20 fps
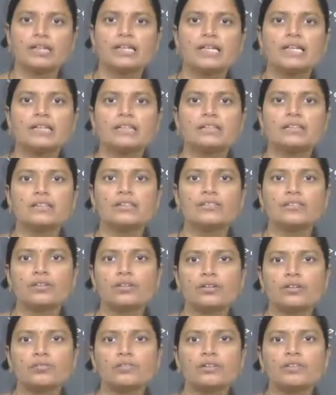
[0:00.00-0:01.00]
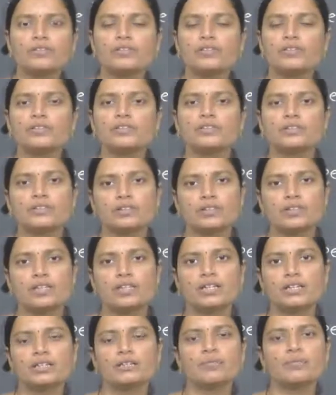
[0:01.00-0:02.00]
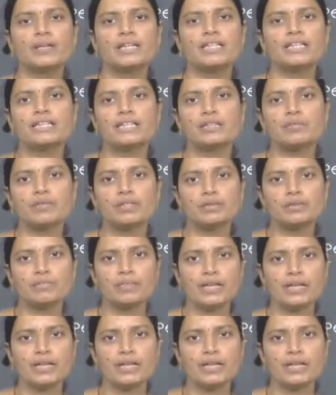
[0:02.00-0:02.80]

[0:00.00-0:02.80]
It is one of the first. It is a meristem is